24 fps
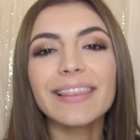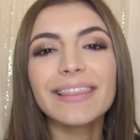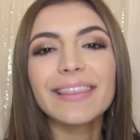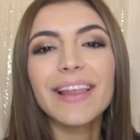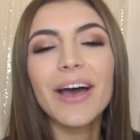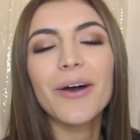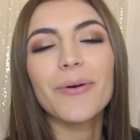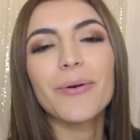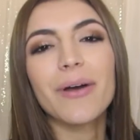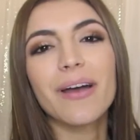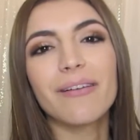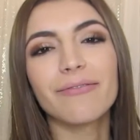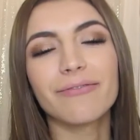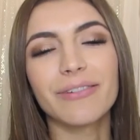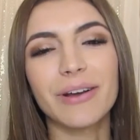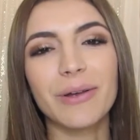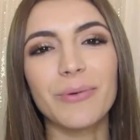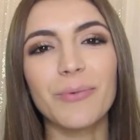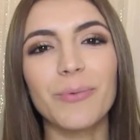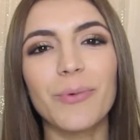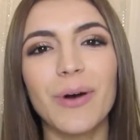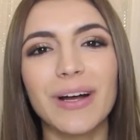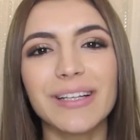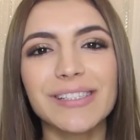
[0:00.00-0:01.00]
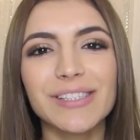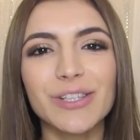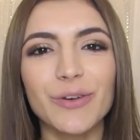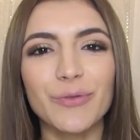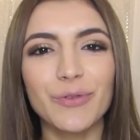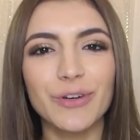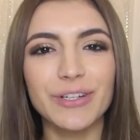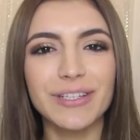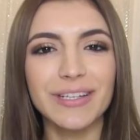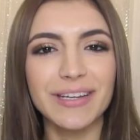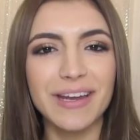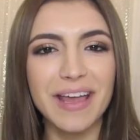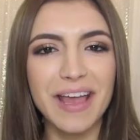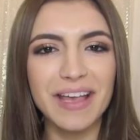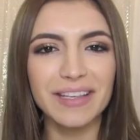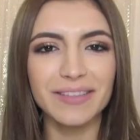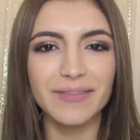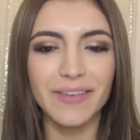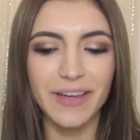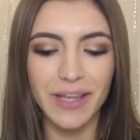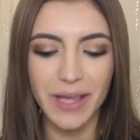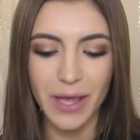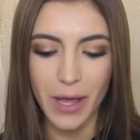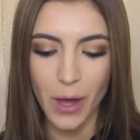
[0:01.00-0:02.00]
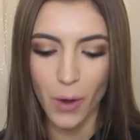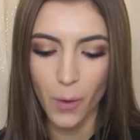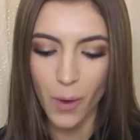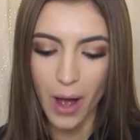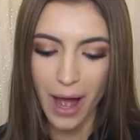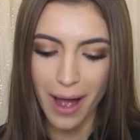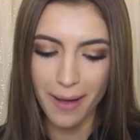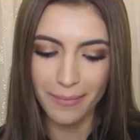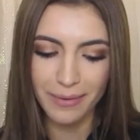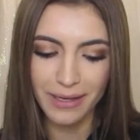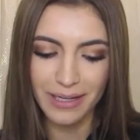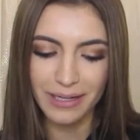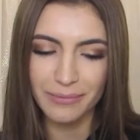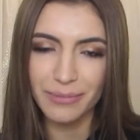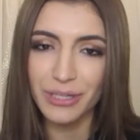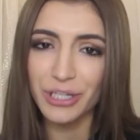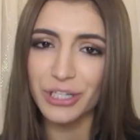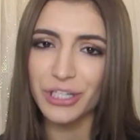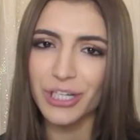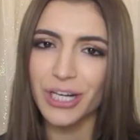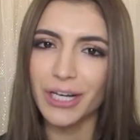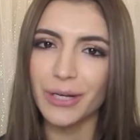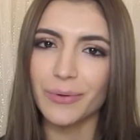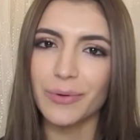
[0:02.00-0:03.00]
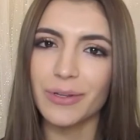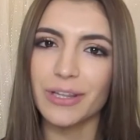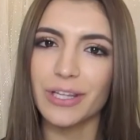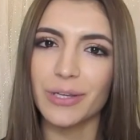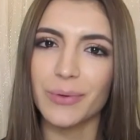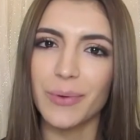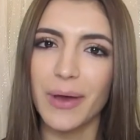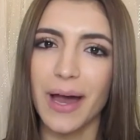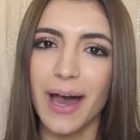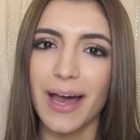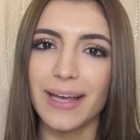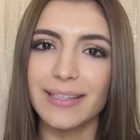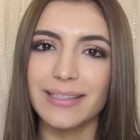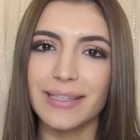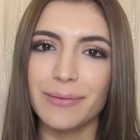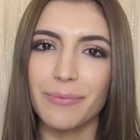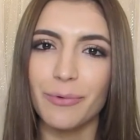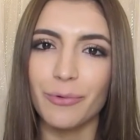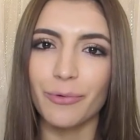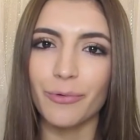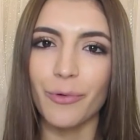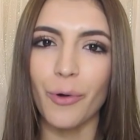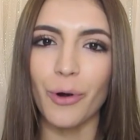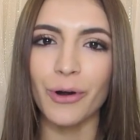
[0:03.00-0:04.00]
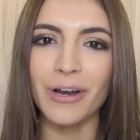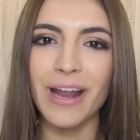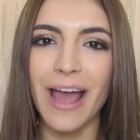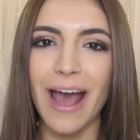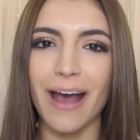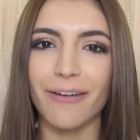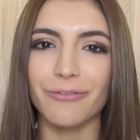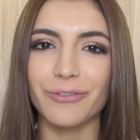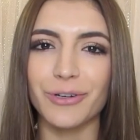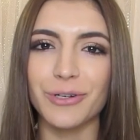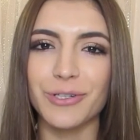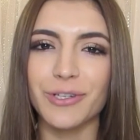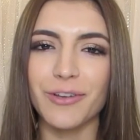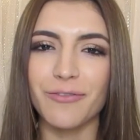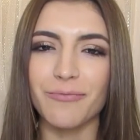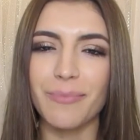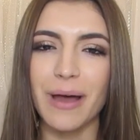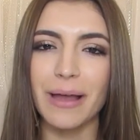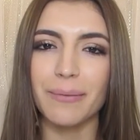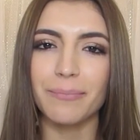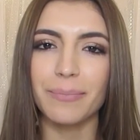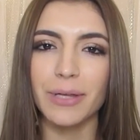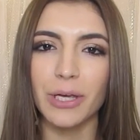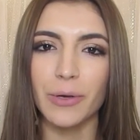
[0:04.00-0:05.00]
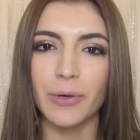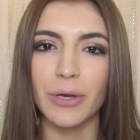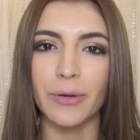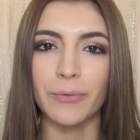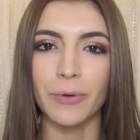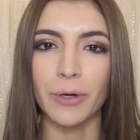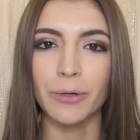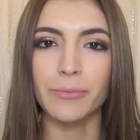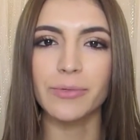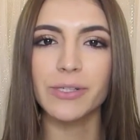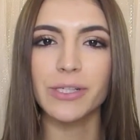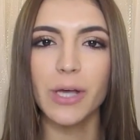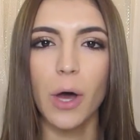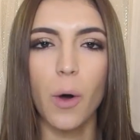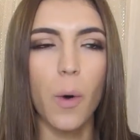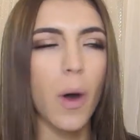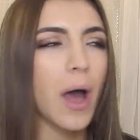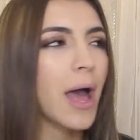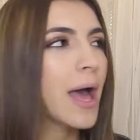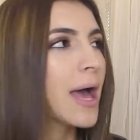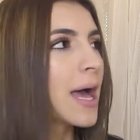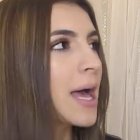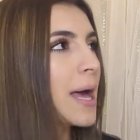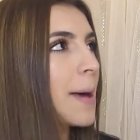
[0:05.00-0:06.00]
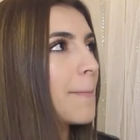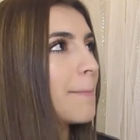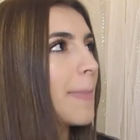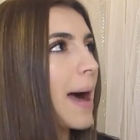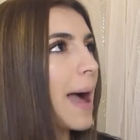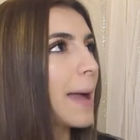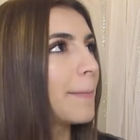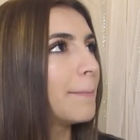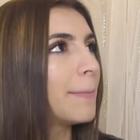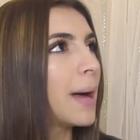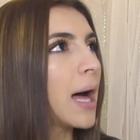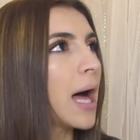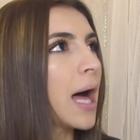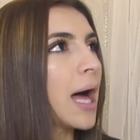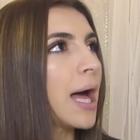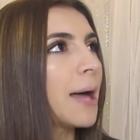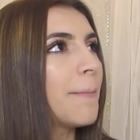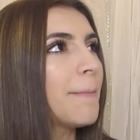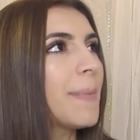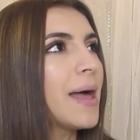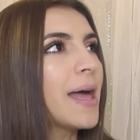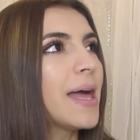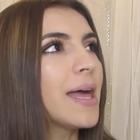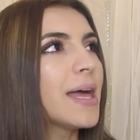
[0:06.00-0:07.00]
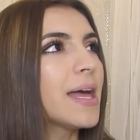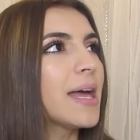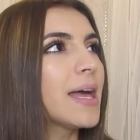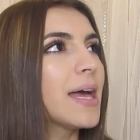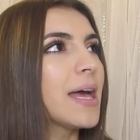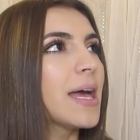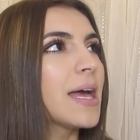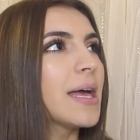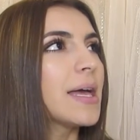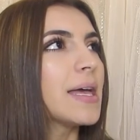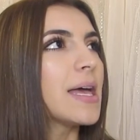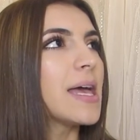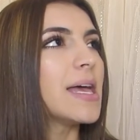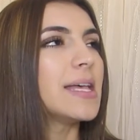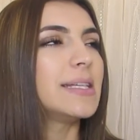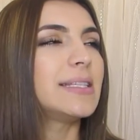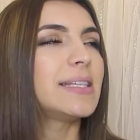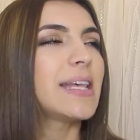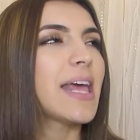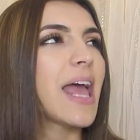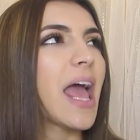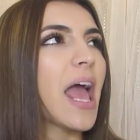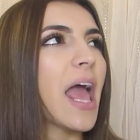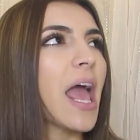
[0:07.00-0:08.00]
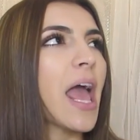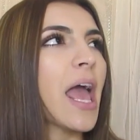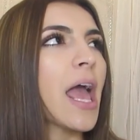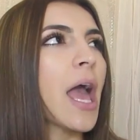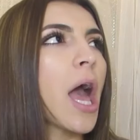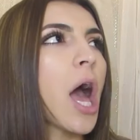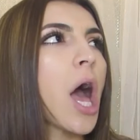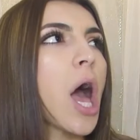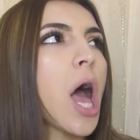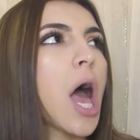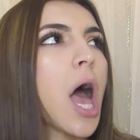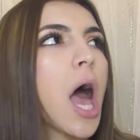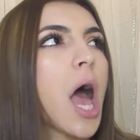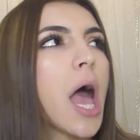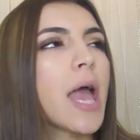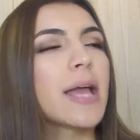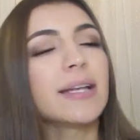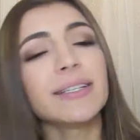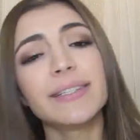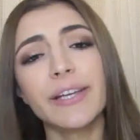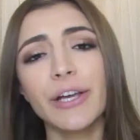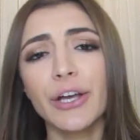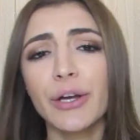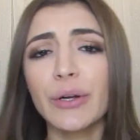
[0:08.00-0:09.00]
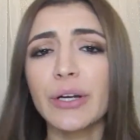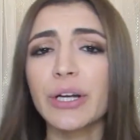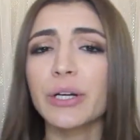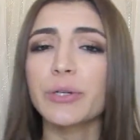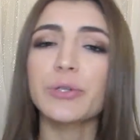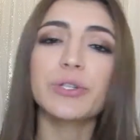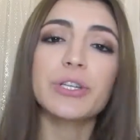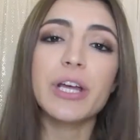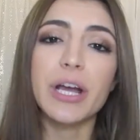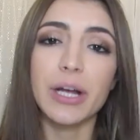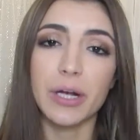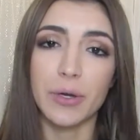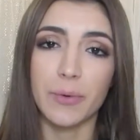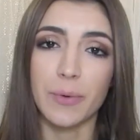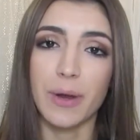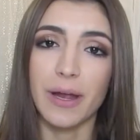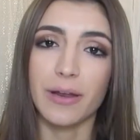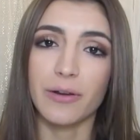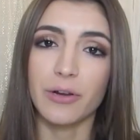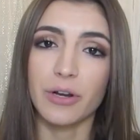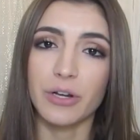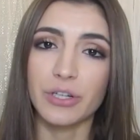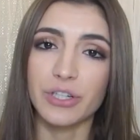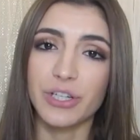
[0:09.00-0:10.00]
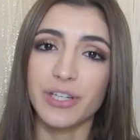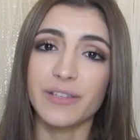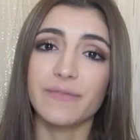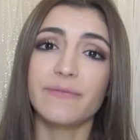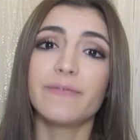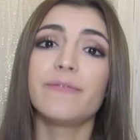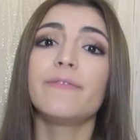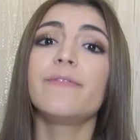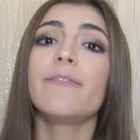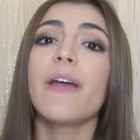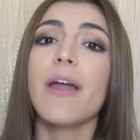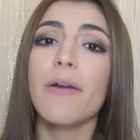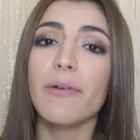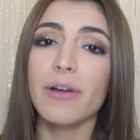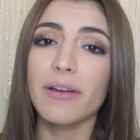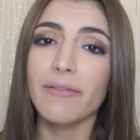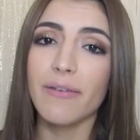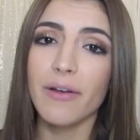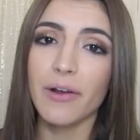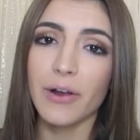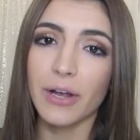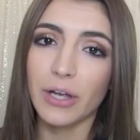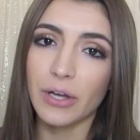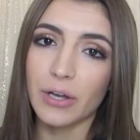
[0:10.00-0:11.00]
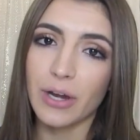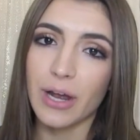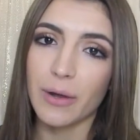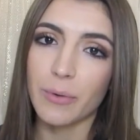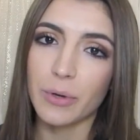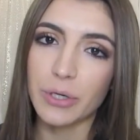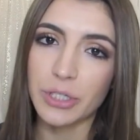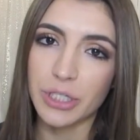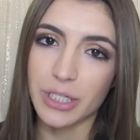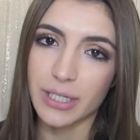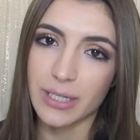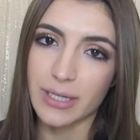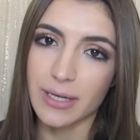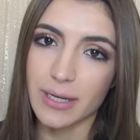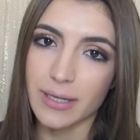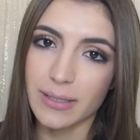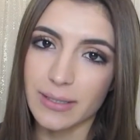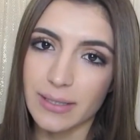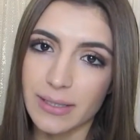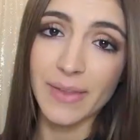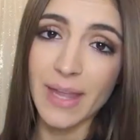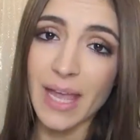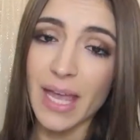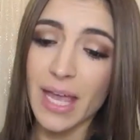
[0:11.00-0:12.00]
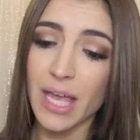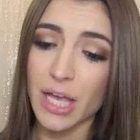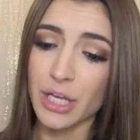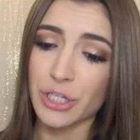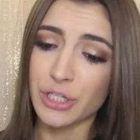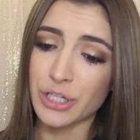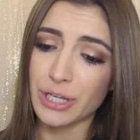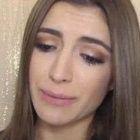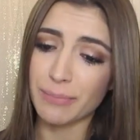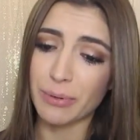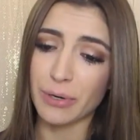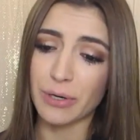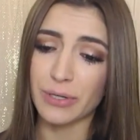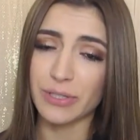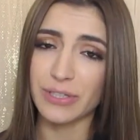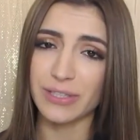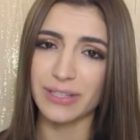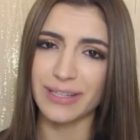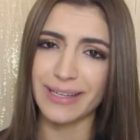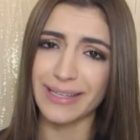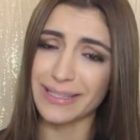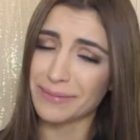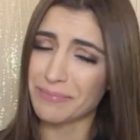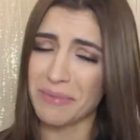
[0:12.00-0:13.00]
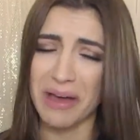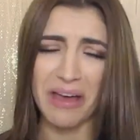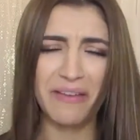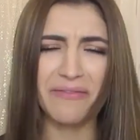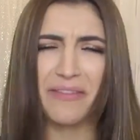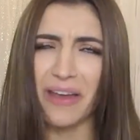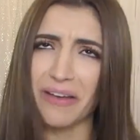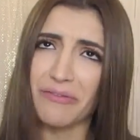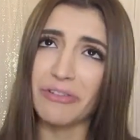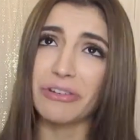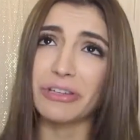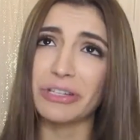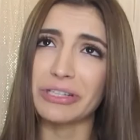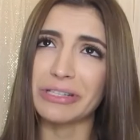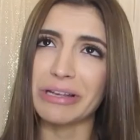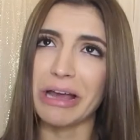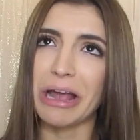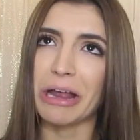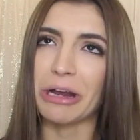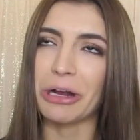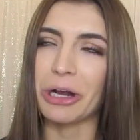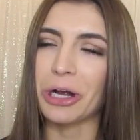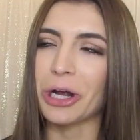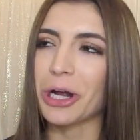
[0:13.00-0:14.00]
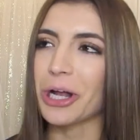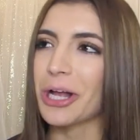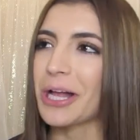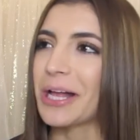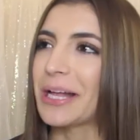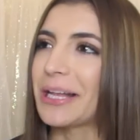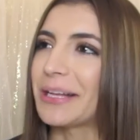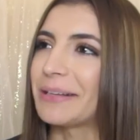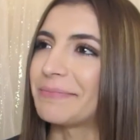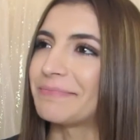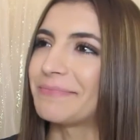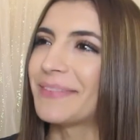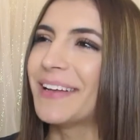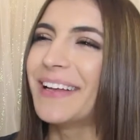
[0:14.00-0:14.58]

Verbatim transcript: Hello everyone. So for today's video, I'm going to be sharing with you guys the before and afters of my beauty room. So my mom is a interior decorator and she's very, very good at what she does. She personally is my favorite designer. Um,